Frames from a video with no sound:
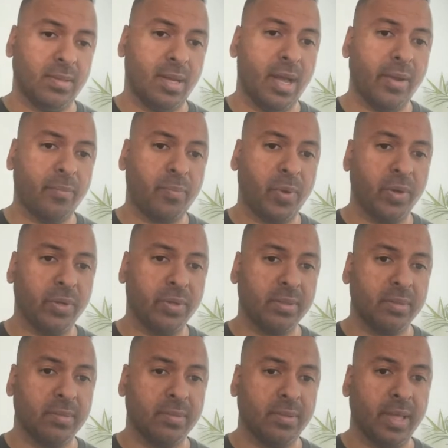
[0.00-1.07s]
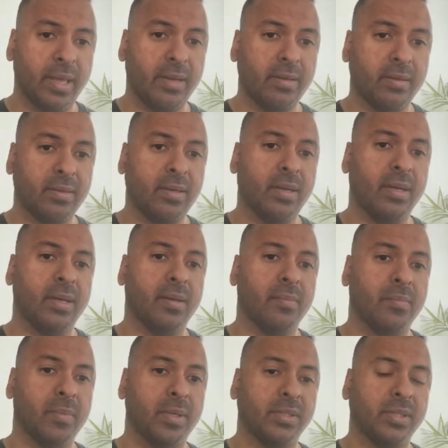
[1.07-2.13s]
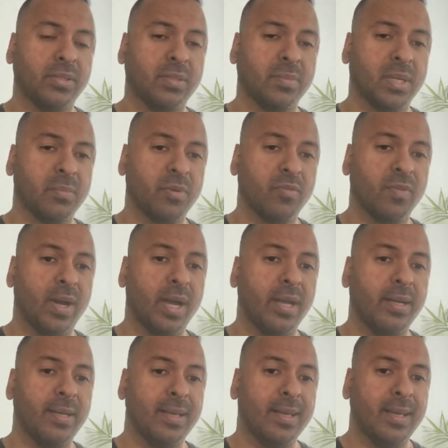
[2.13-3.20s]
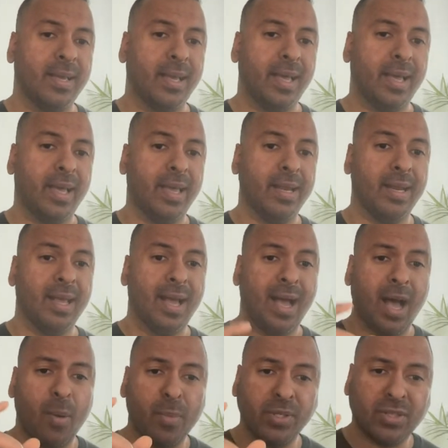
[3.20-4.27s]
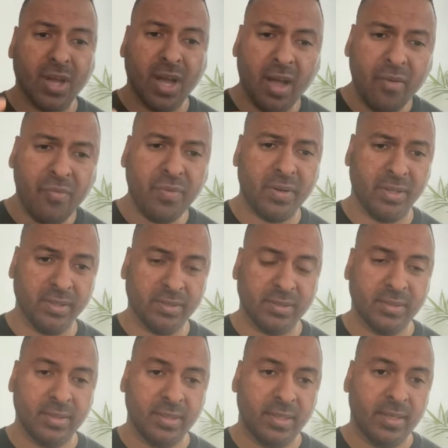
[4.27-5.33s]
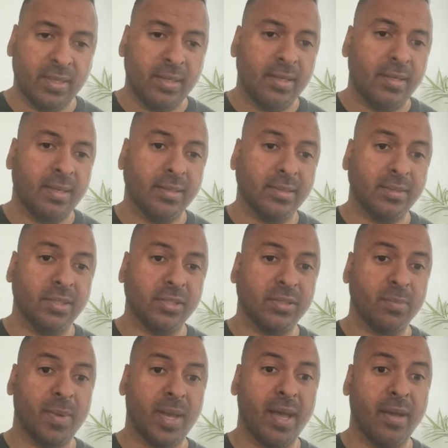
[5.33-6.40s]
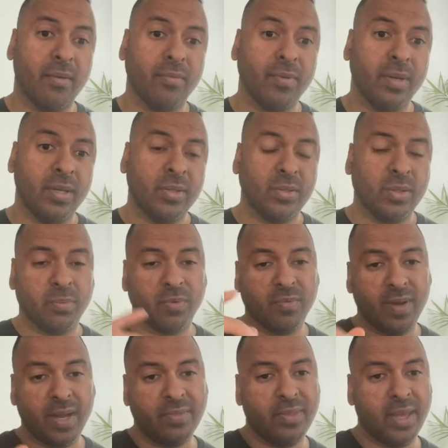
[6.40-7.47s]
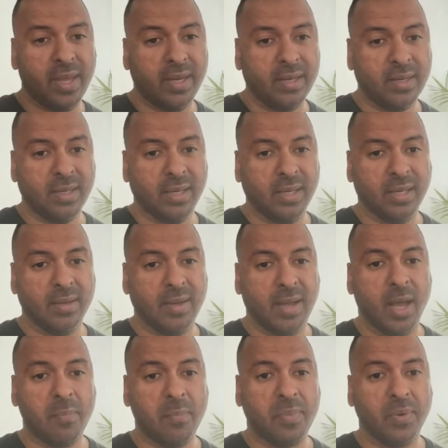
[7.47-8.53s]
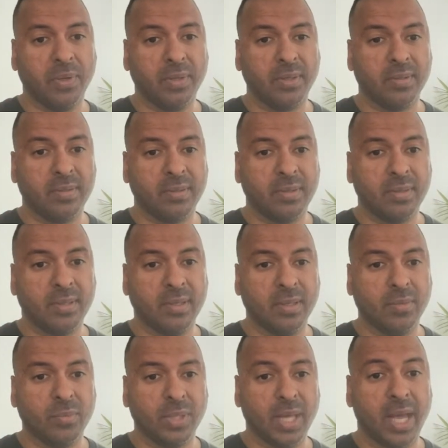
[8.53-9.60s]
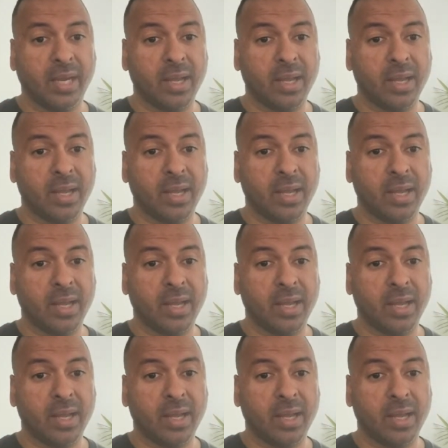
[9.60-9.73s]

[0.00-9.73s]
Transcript: output that a system can provide, and how much confidence does the system have to provide that output with high